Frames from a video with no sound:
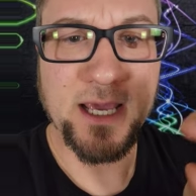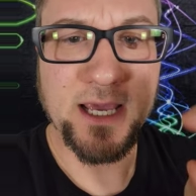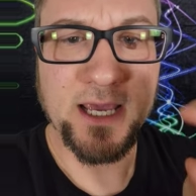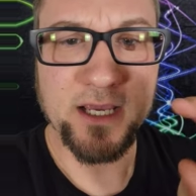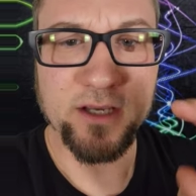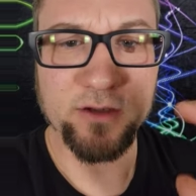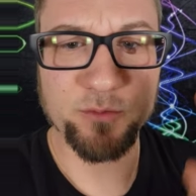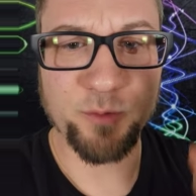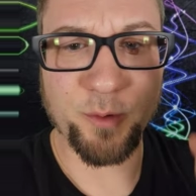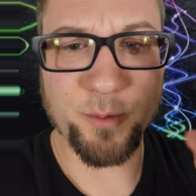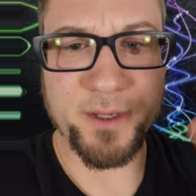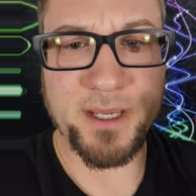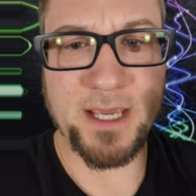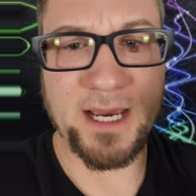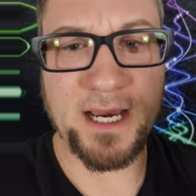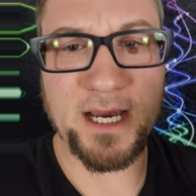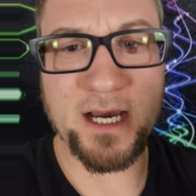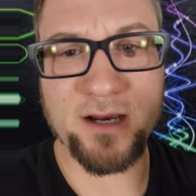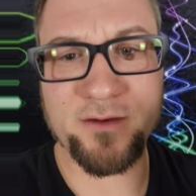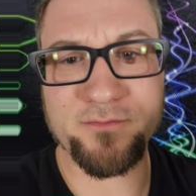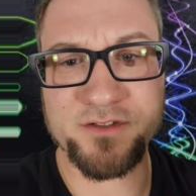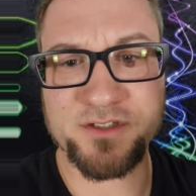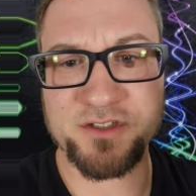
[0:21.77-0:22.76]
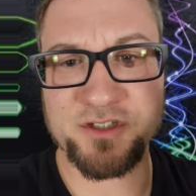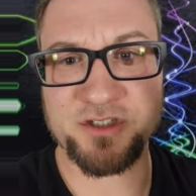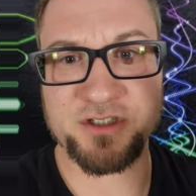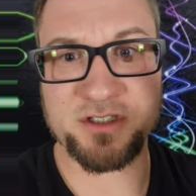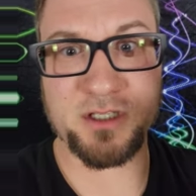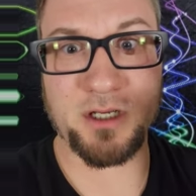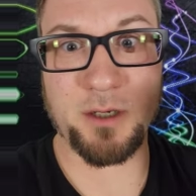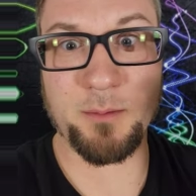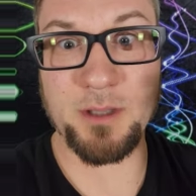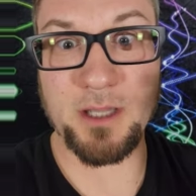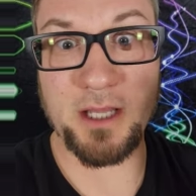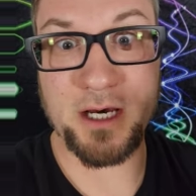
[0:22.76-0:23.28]
is what we have is just
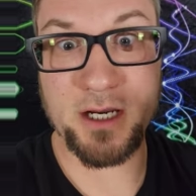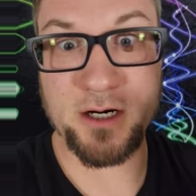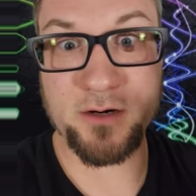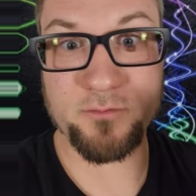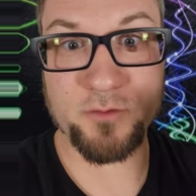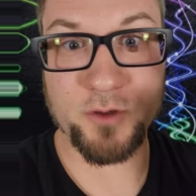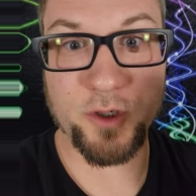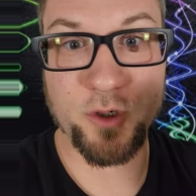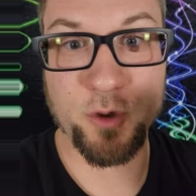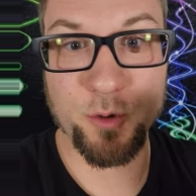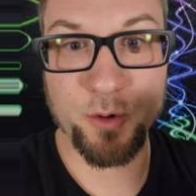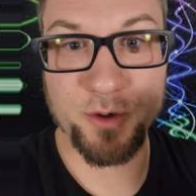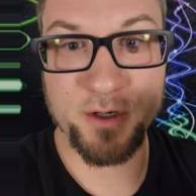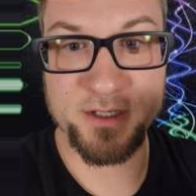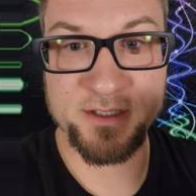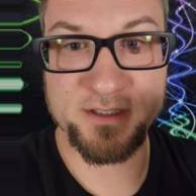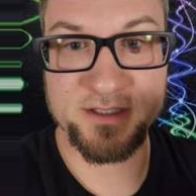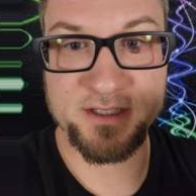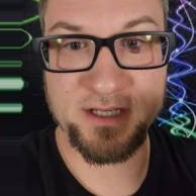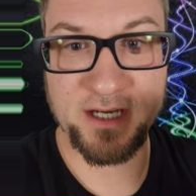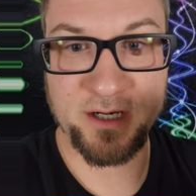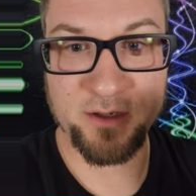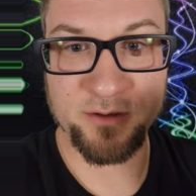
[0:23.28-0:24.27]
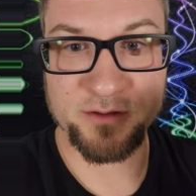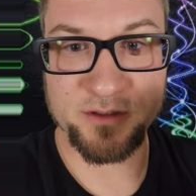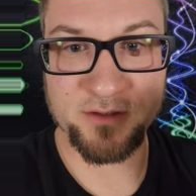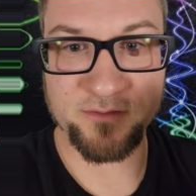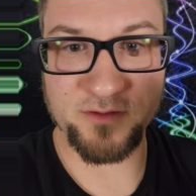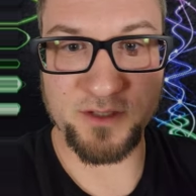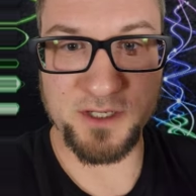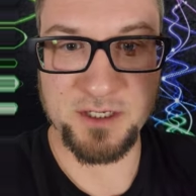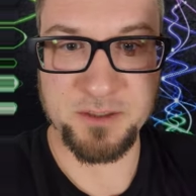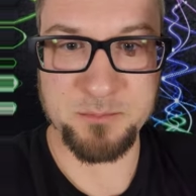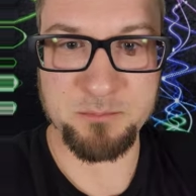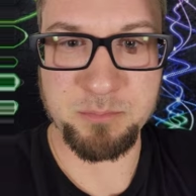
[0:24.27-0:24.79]
a lot of recorded sounds of
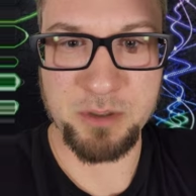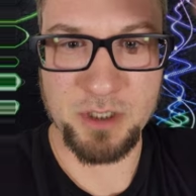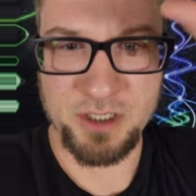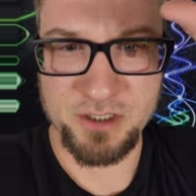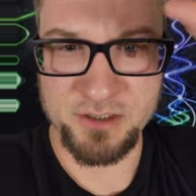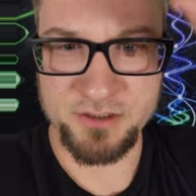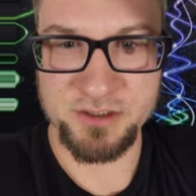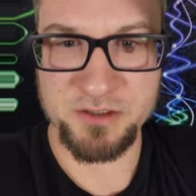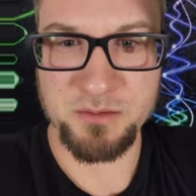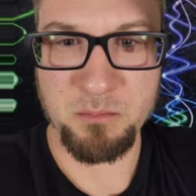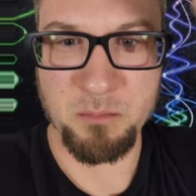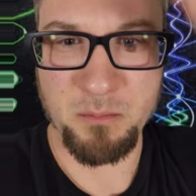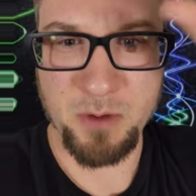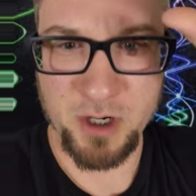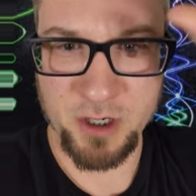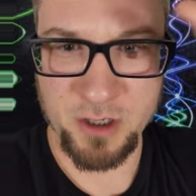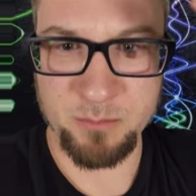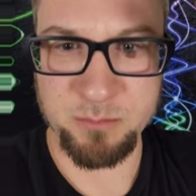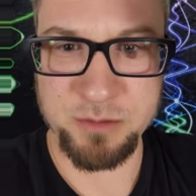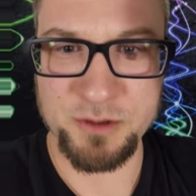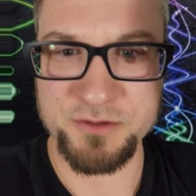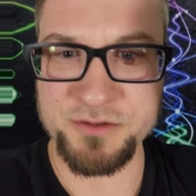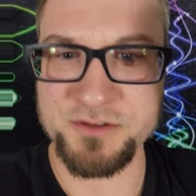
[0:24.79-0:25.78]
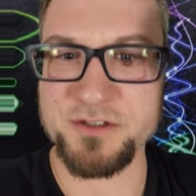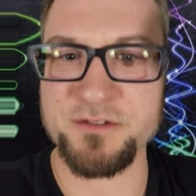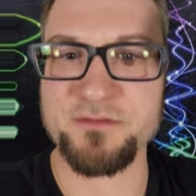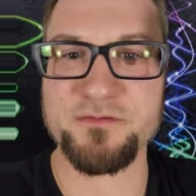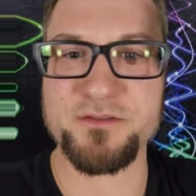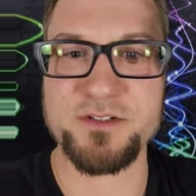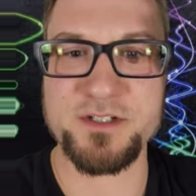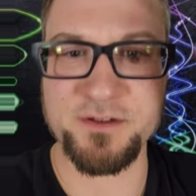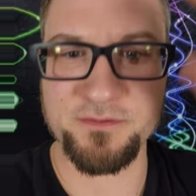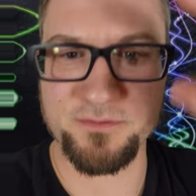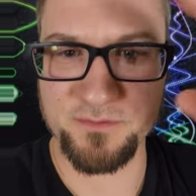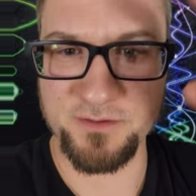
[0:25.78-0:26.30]
like balls and marbles
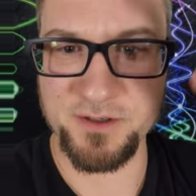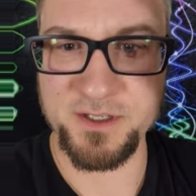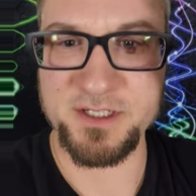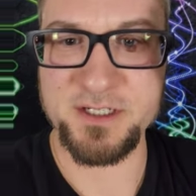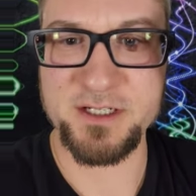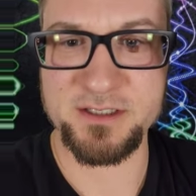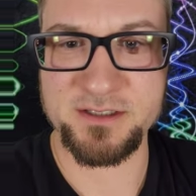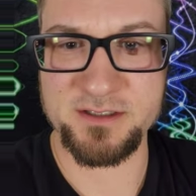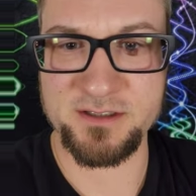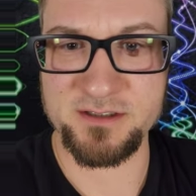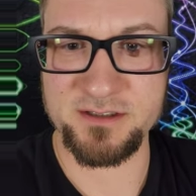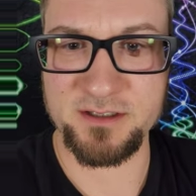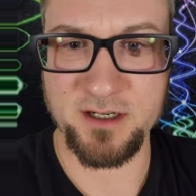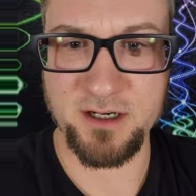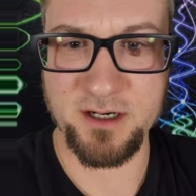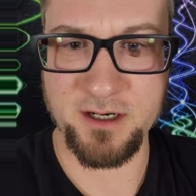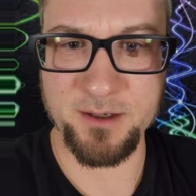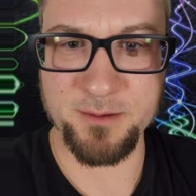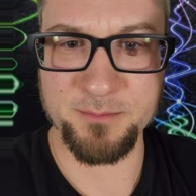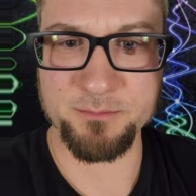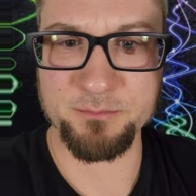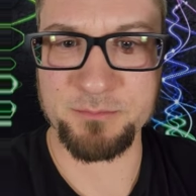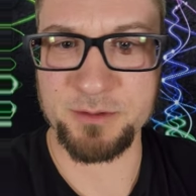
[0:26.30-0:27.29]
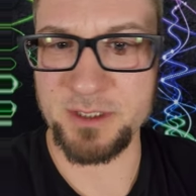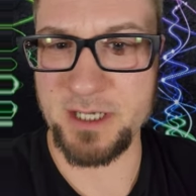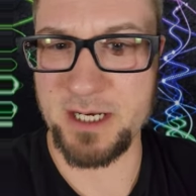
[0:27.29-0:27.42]
of different uh,